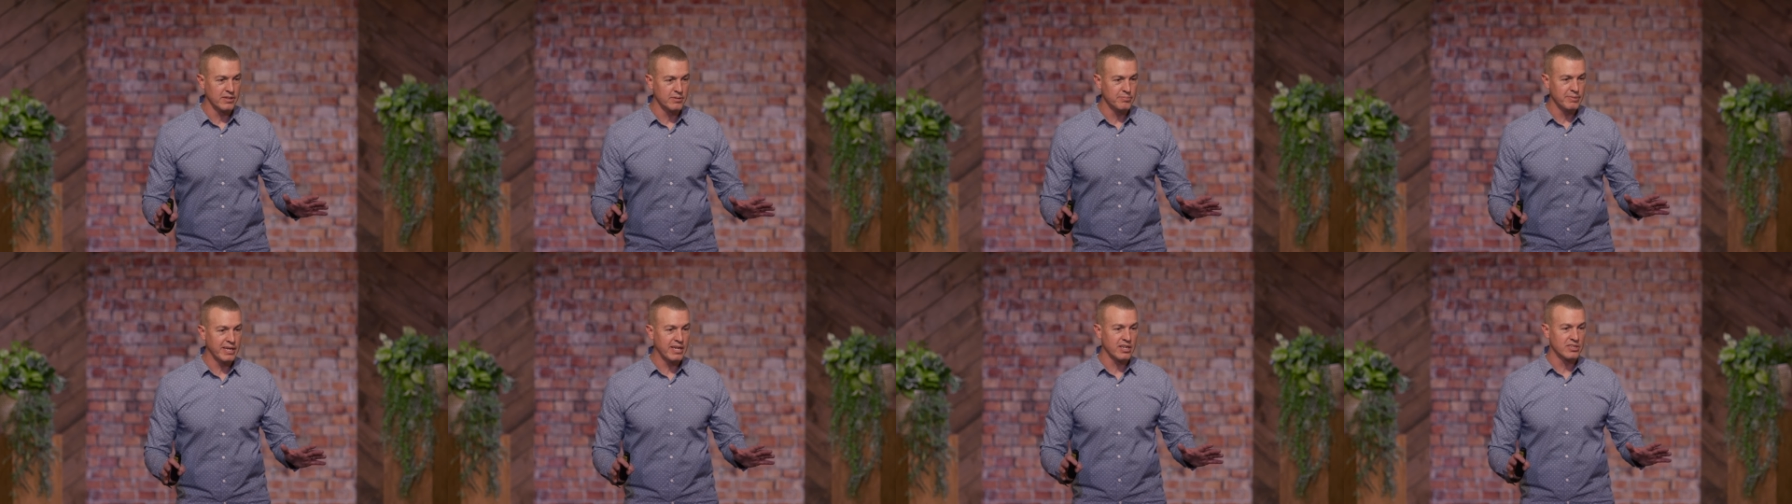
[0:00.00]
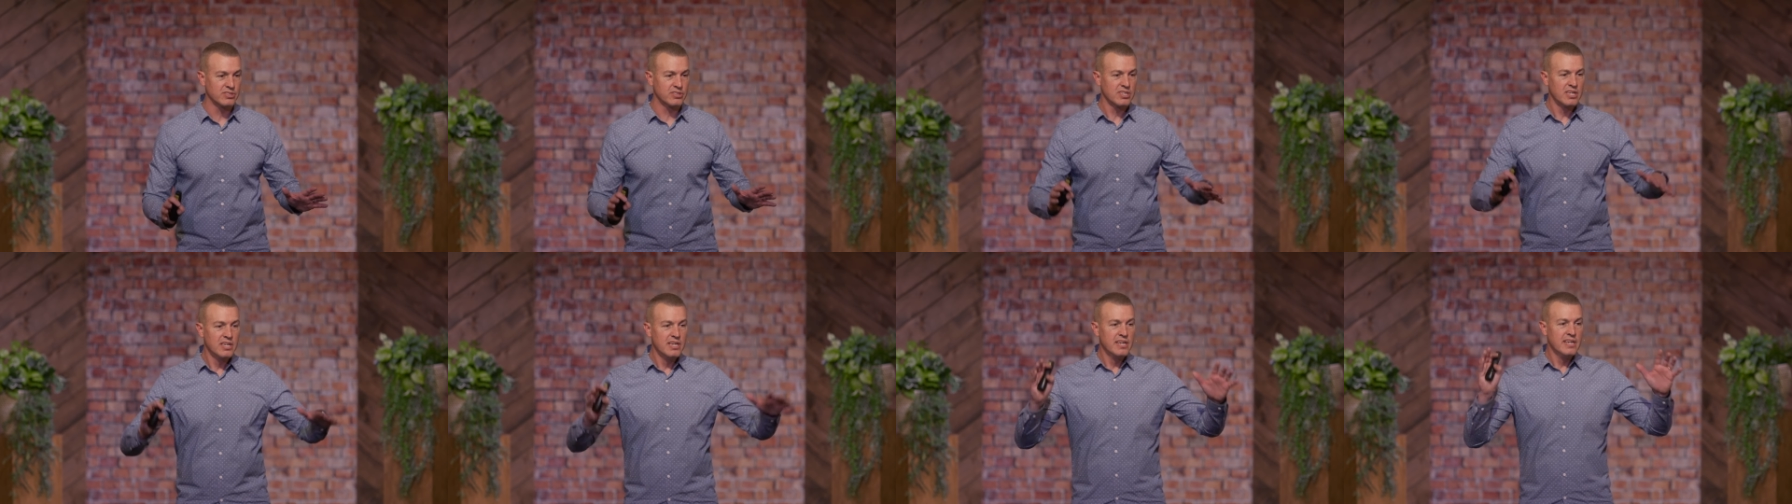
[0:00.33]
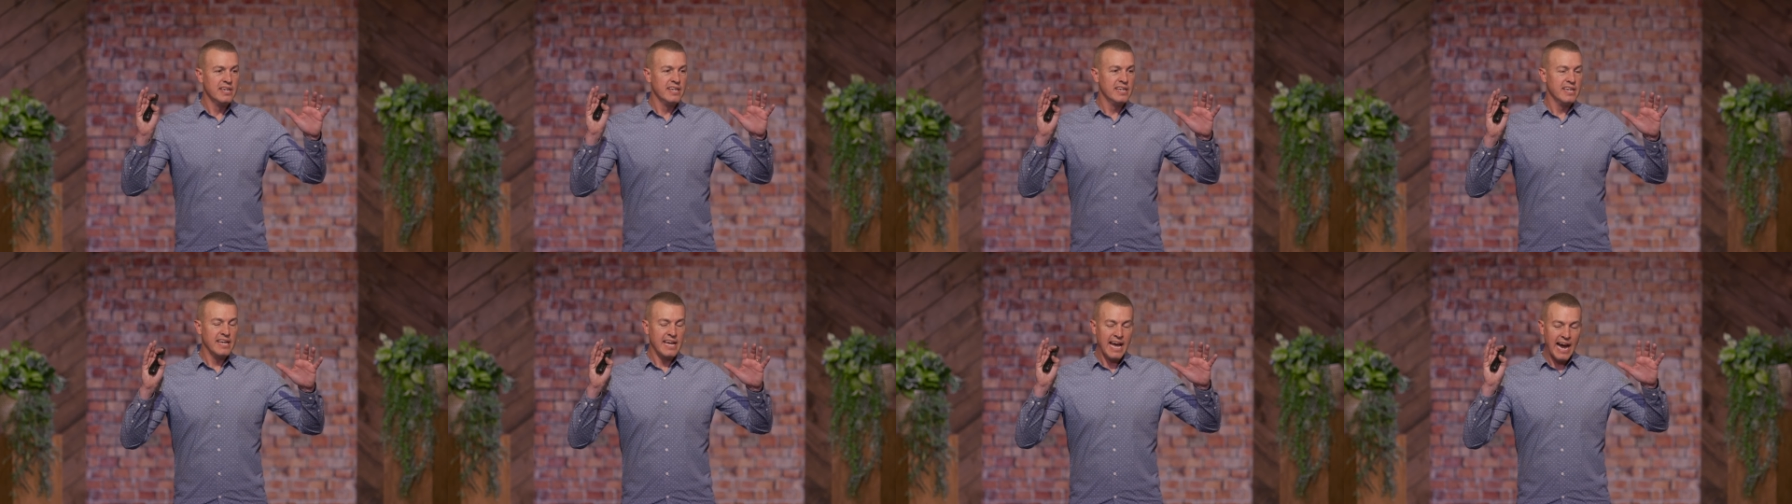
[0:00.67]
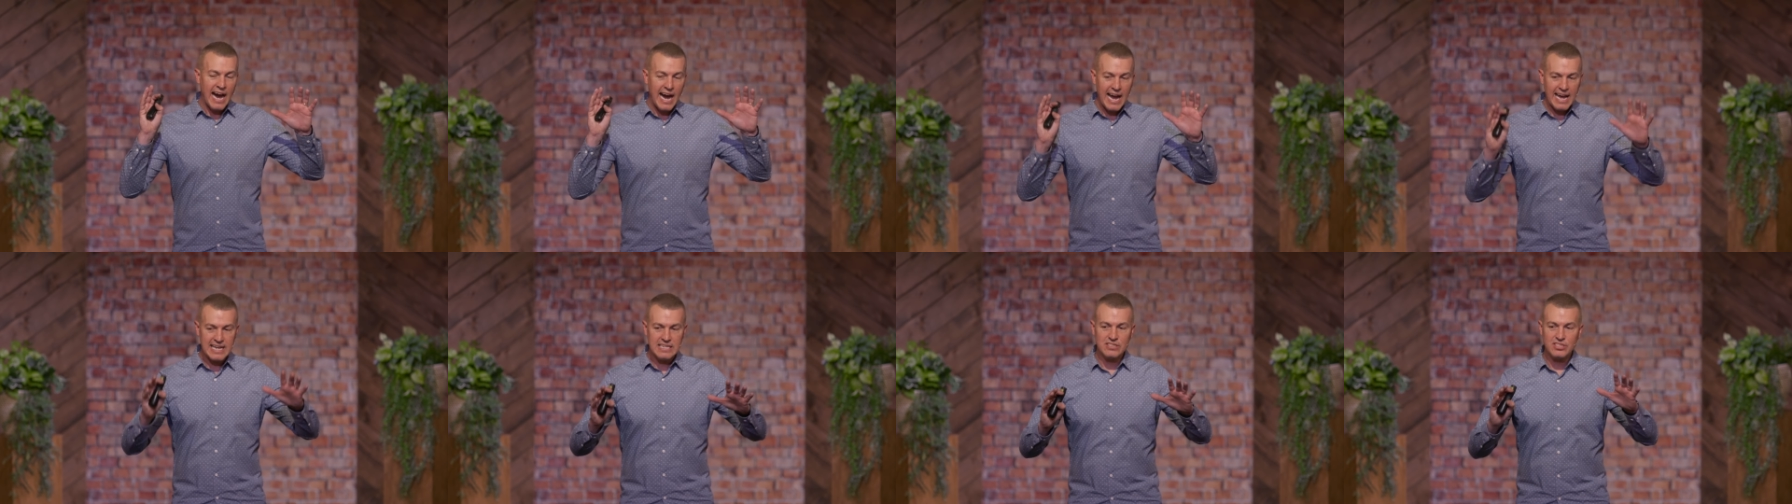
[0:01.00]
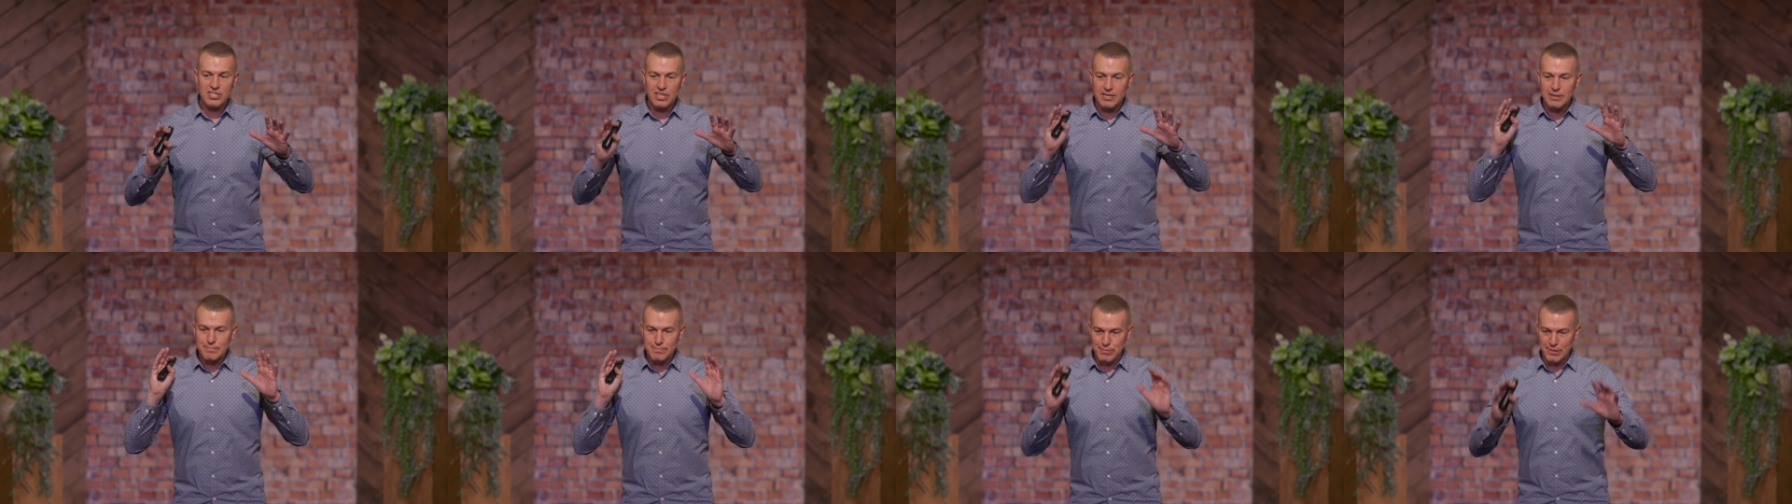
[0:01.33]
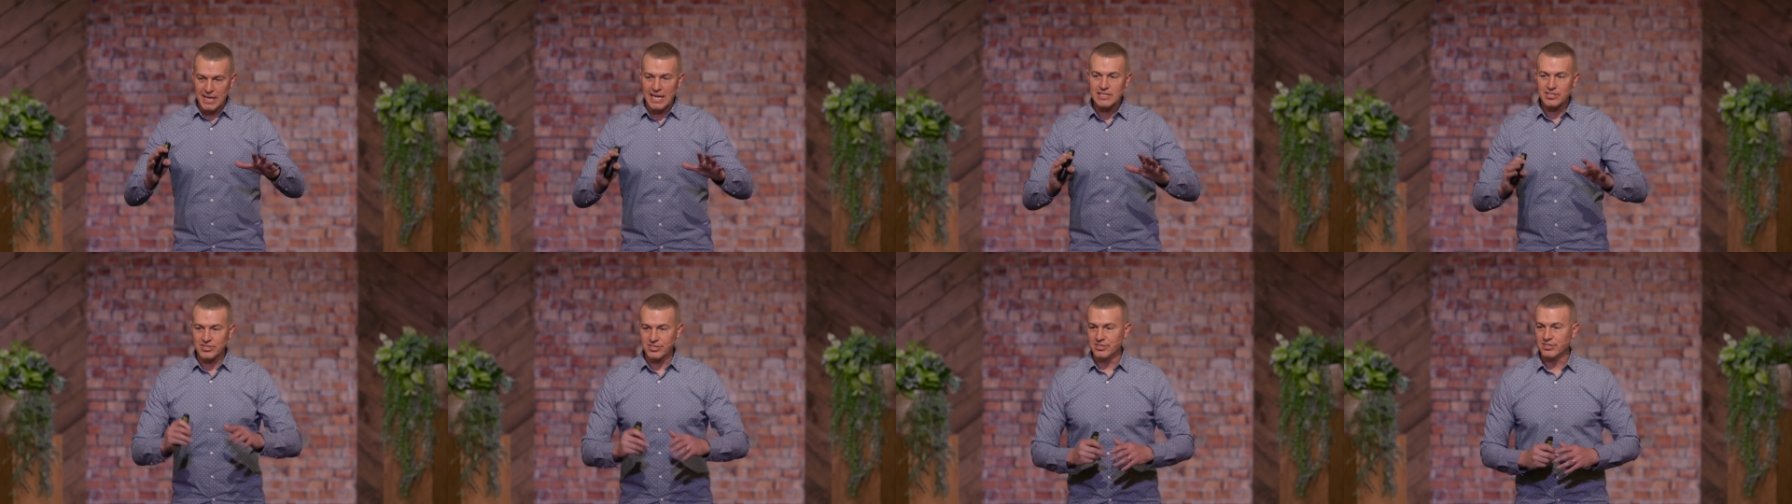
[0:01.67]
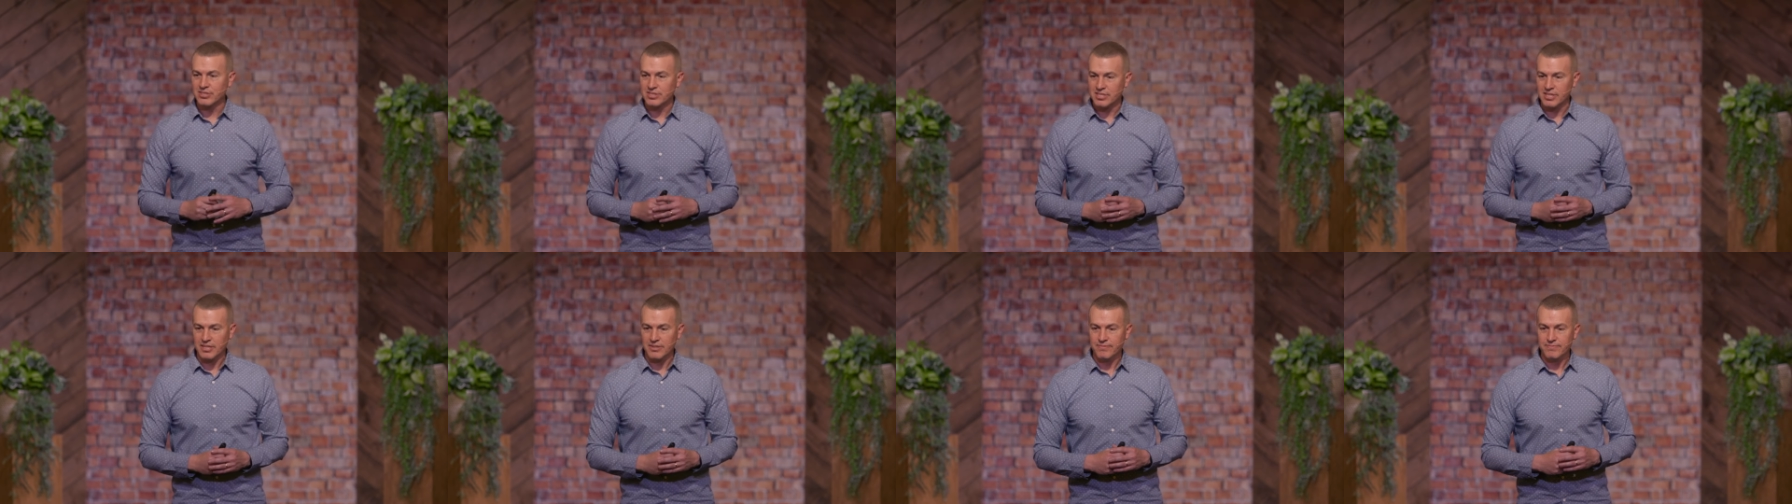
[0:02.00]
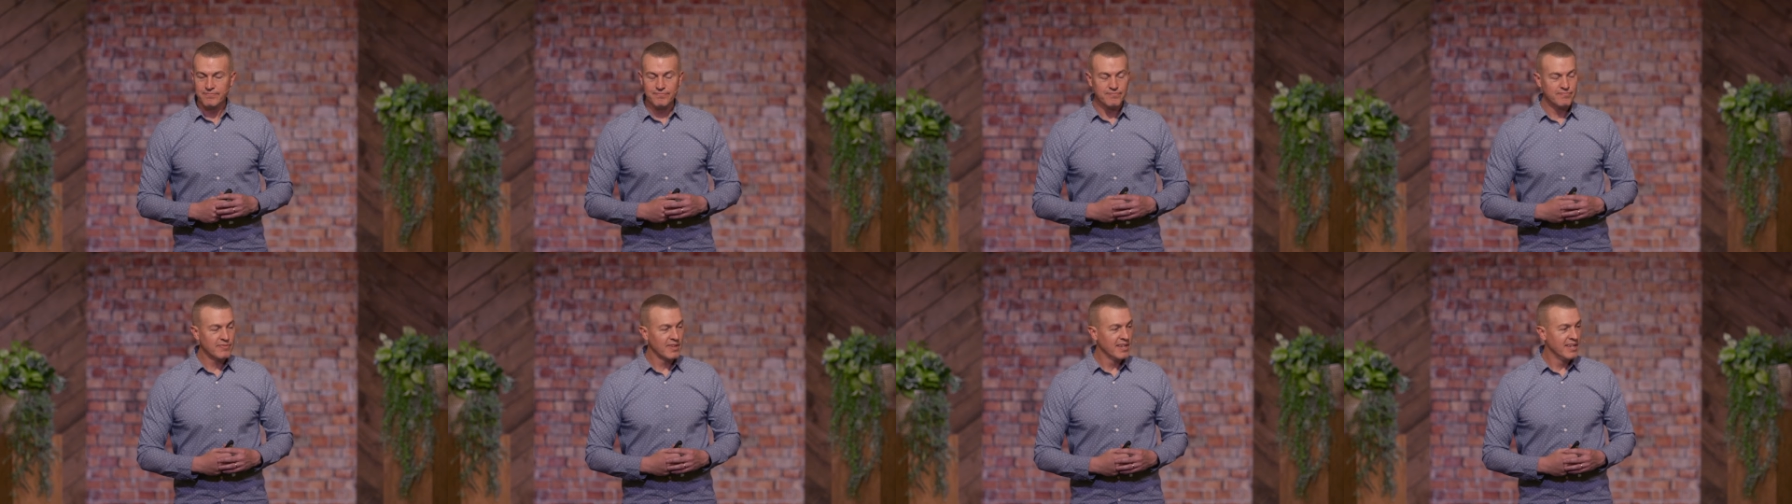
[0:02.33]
because Isaac blesses him,